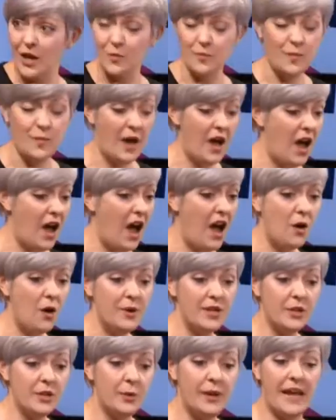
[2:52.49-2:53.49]
Um, we
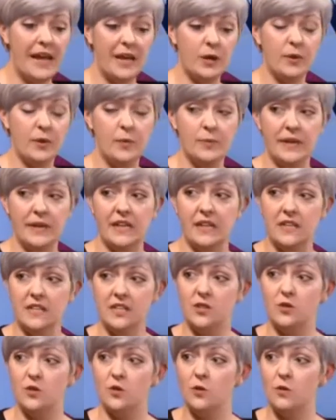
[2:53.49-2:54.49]
do an eight-week beginners
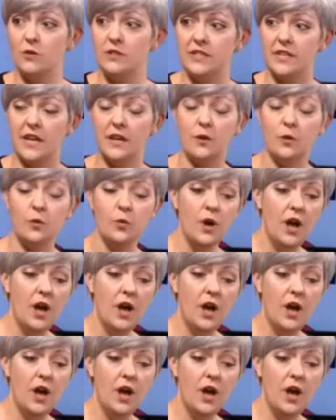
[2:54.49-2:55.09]
course, so